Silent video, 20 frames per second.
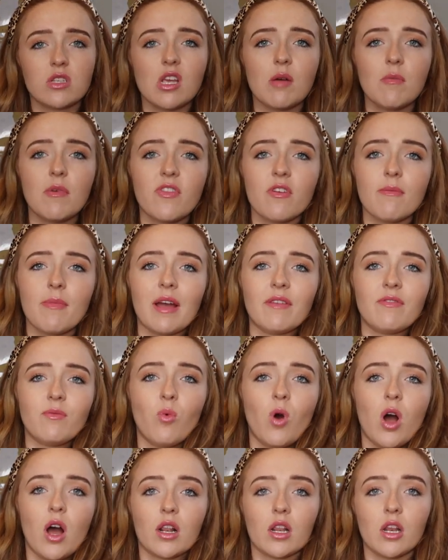Some of them I've
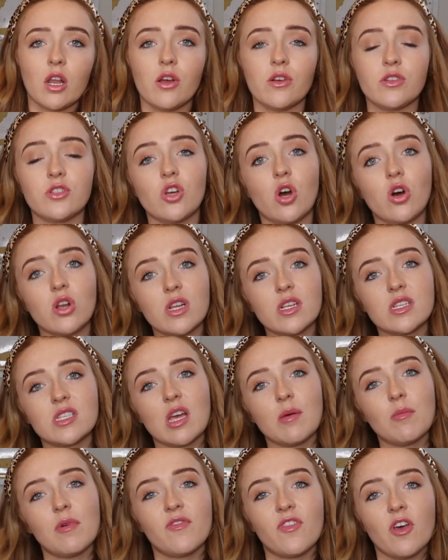worked loads on,
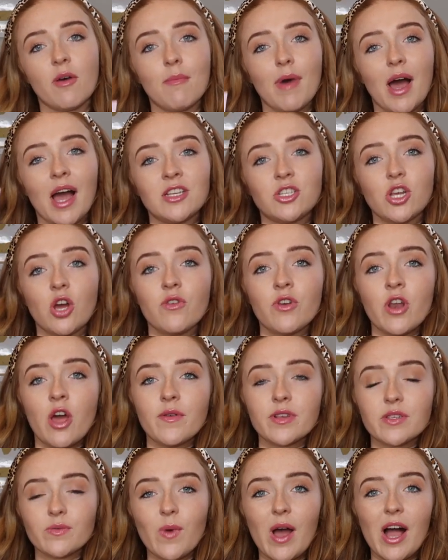some of them I don't
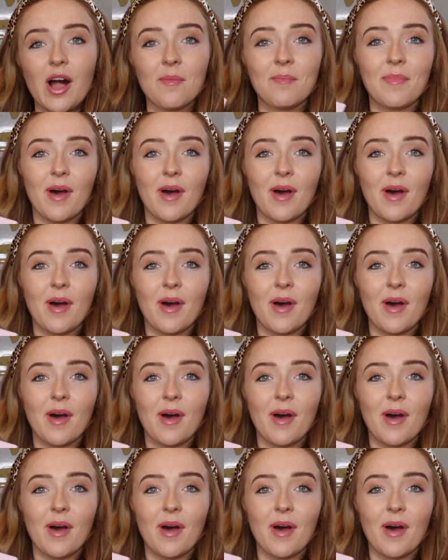know as well,